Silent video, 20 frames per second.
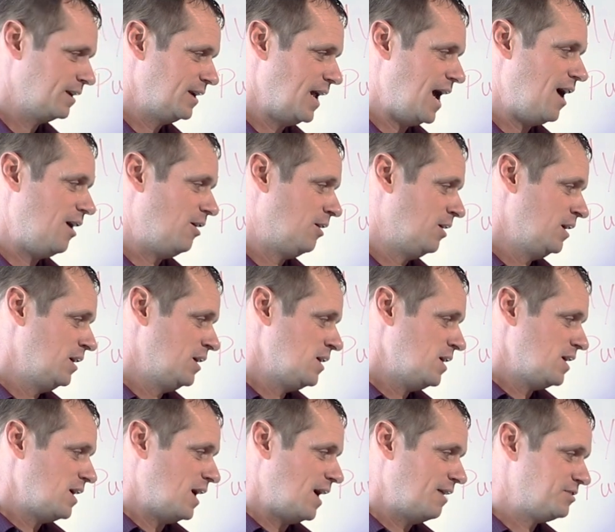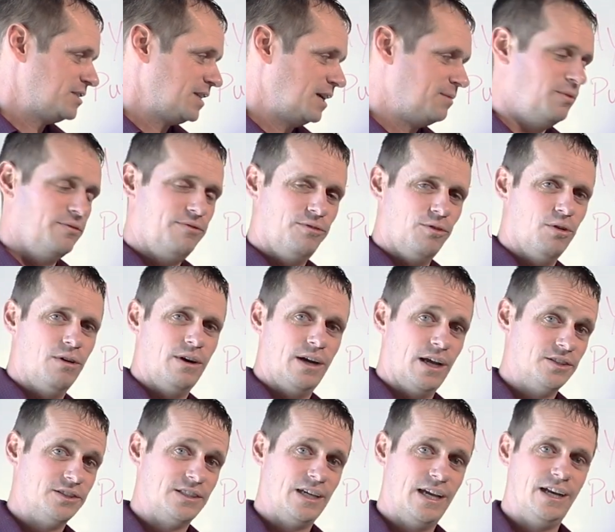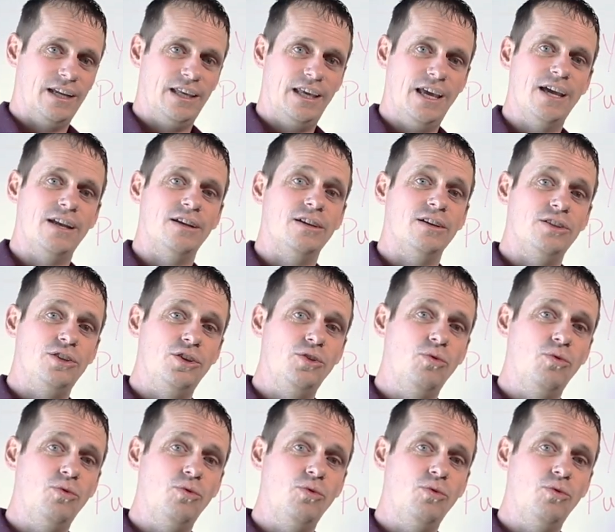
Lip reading: Now, I've said before, and I'll say it again,